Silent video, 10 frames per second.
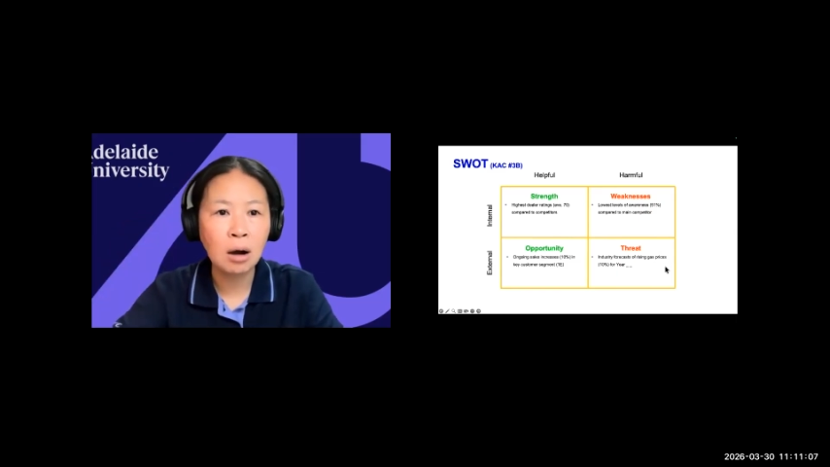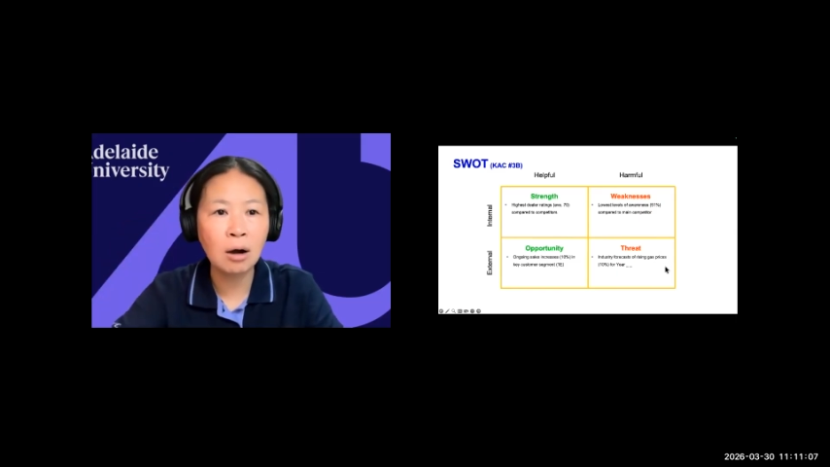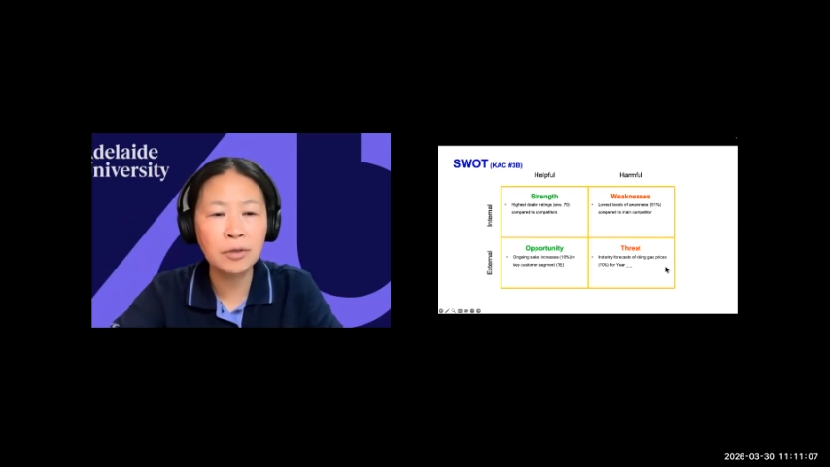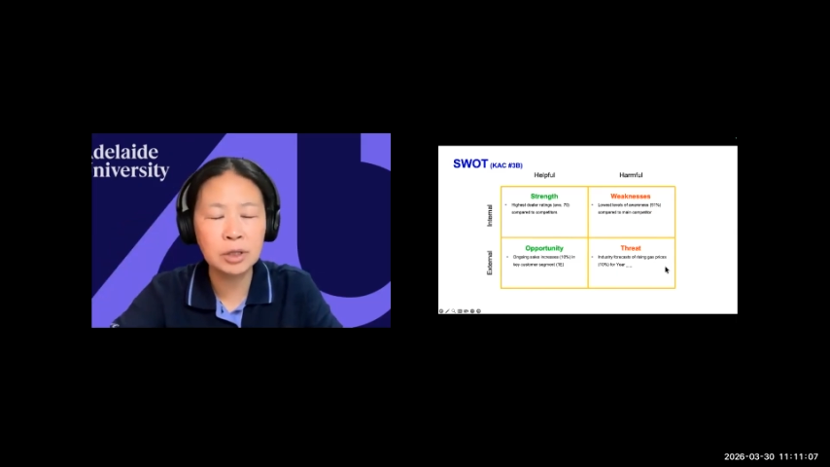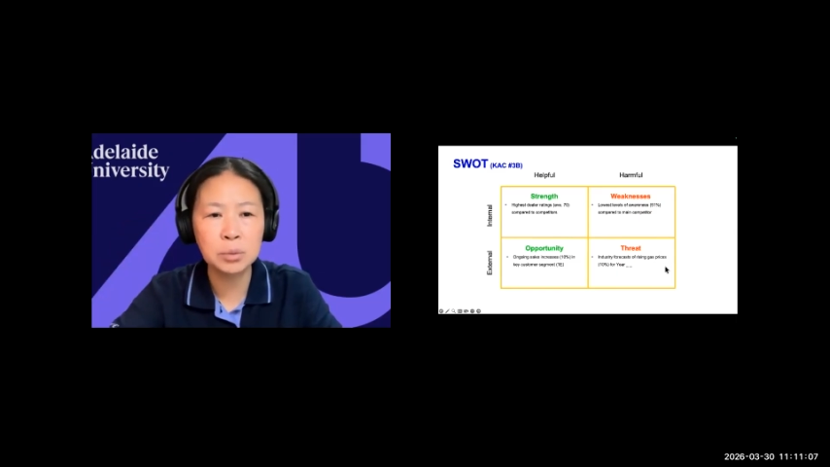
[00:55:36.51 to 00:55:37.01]

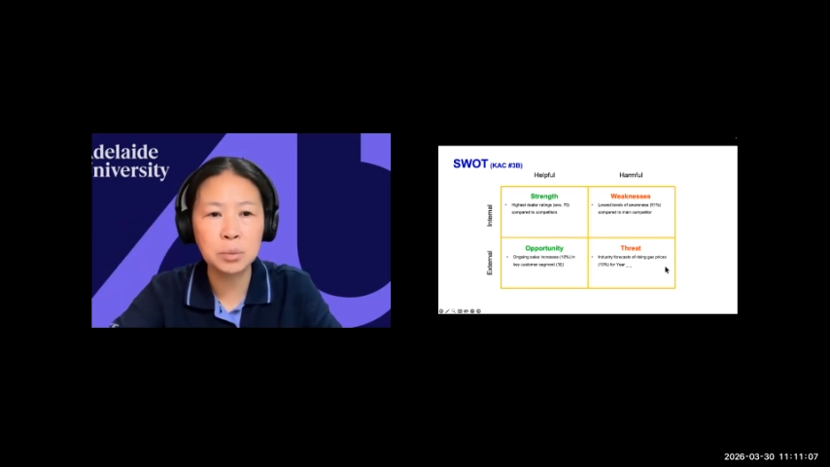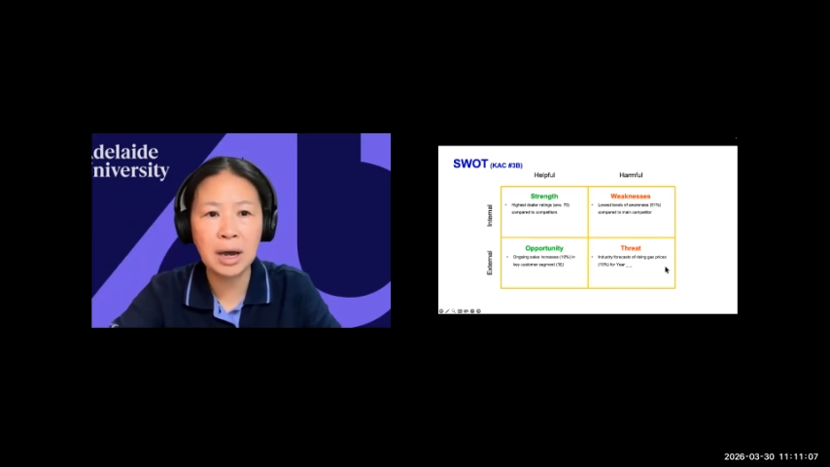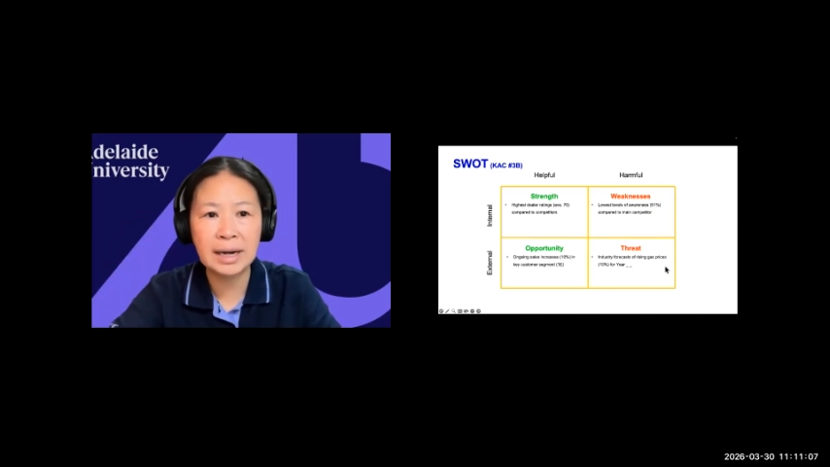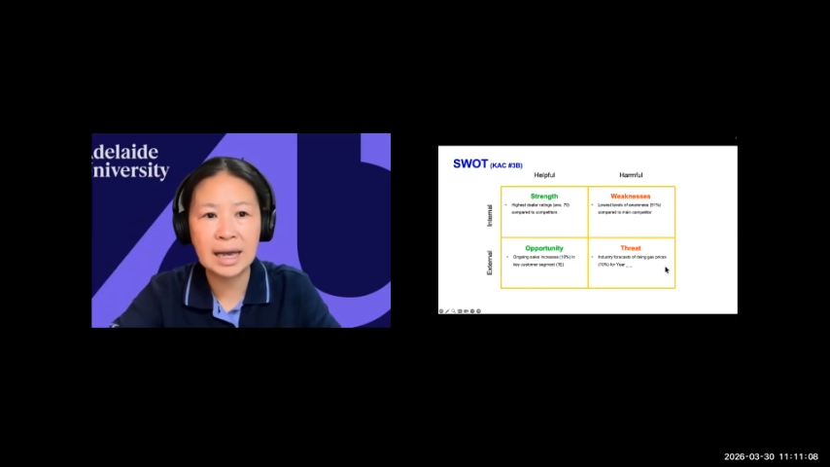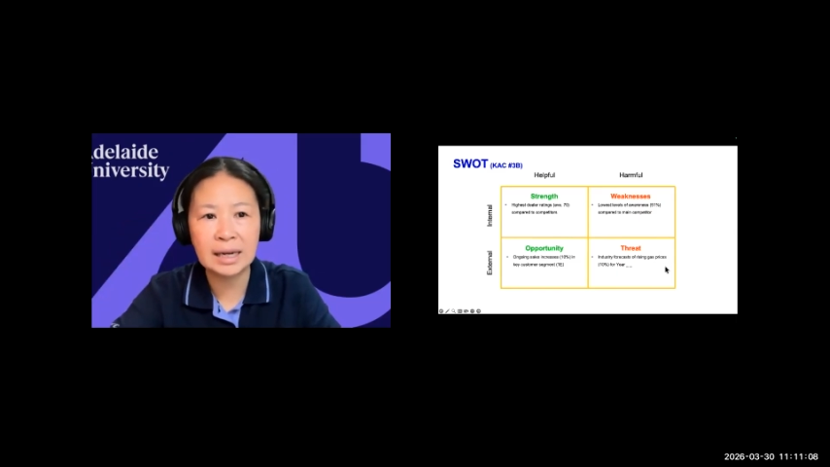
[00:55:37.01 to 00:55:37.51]
of the
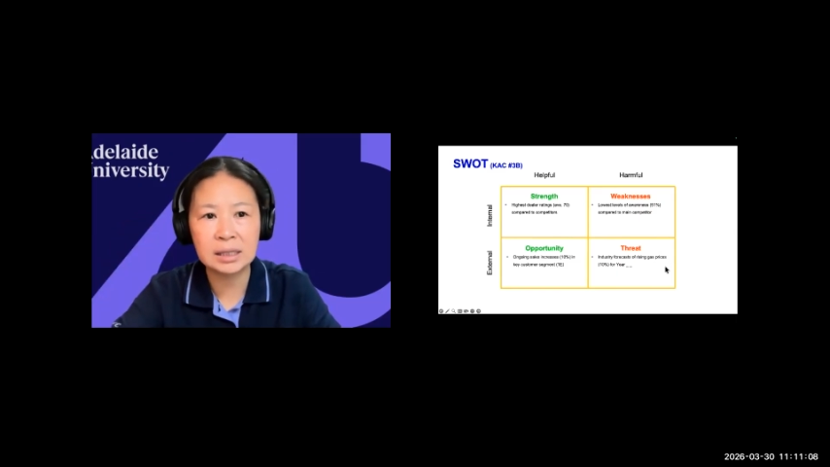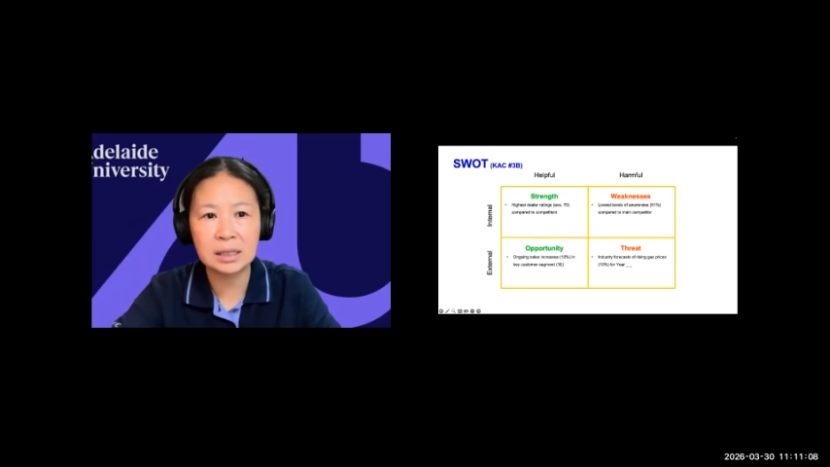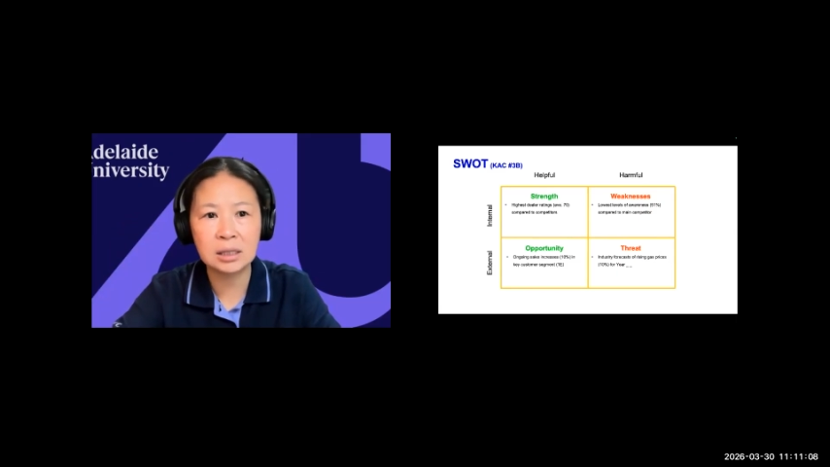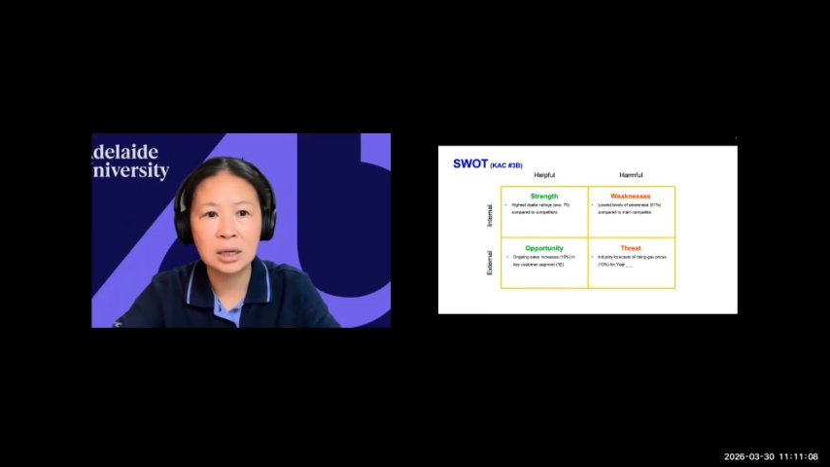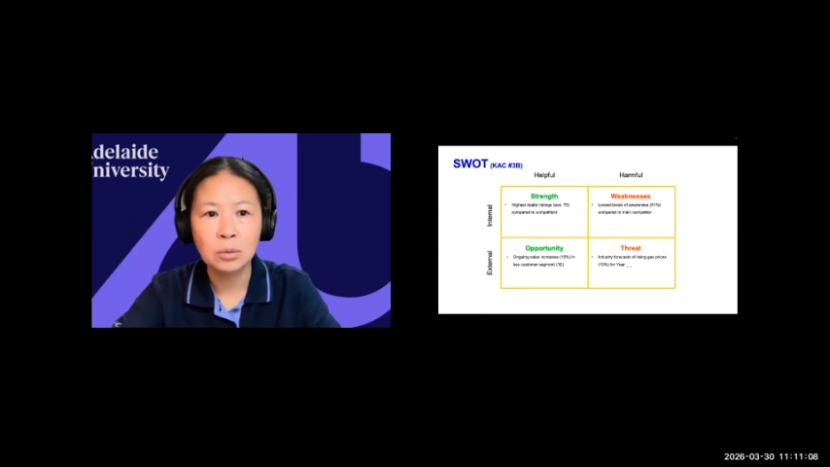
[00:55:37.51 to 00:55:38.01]
SWOT
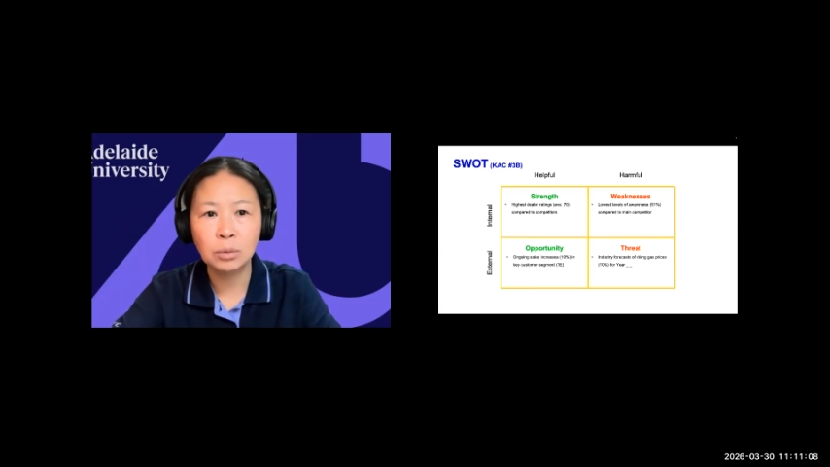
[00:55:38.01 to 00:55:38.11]
analysis,